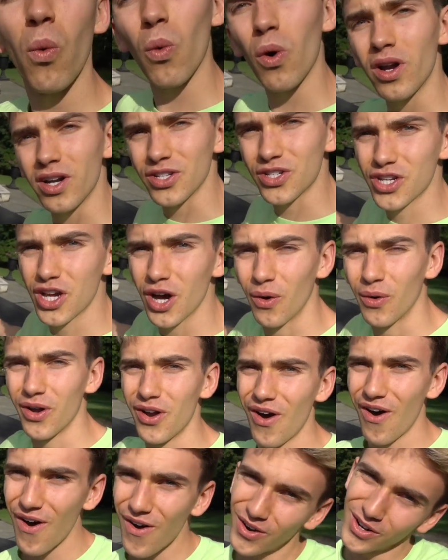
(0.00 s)
What is
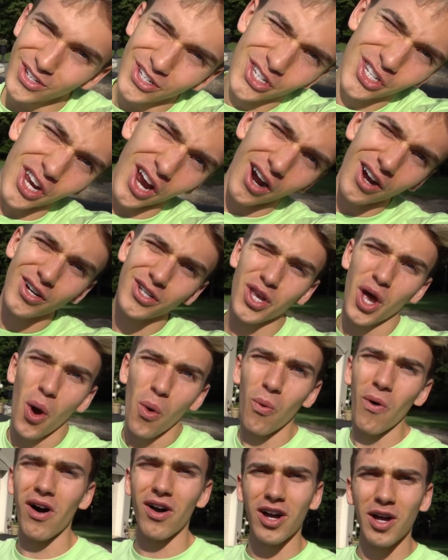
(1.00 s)
going on, Sharers?
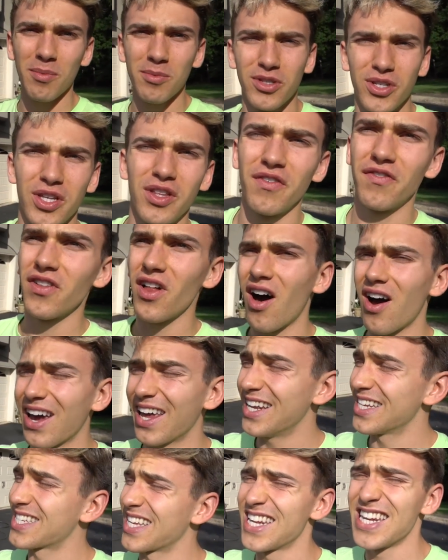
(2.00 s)
Welcome to the vlog.
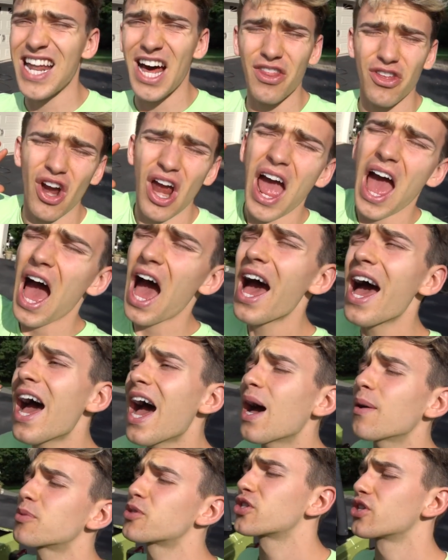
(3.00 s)
It is another
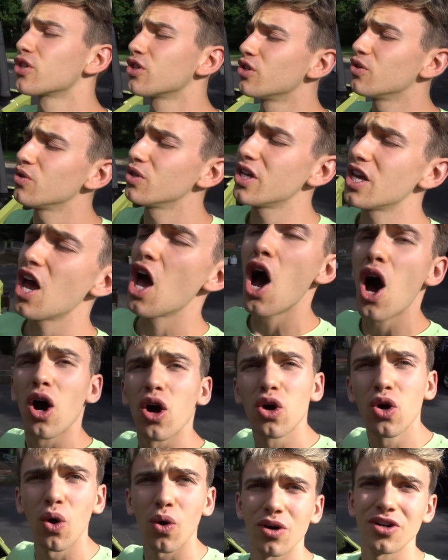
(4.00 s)
absolutely
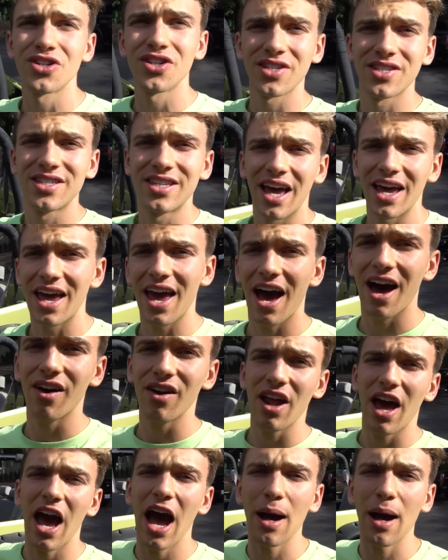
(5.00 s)
gorgeous day out.